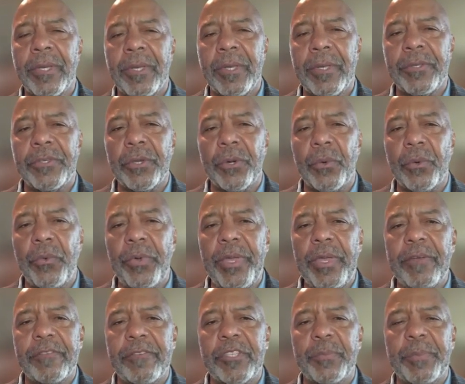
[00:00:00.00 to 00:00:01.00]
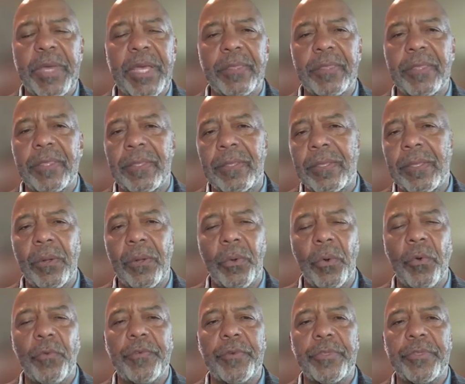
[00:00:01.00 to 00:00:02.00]
So we have spent, you know,
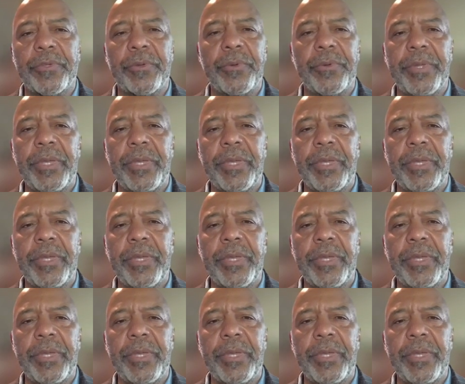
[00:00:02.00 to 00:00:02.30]
over 30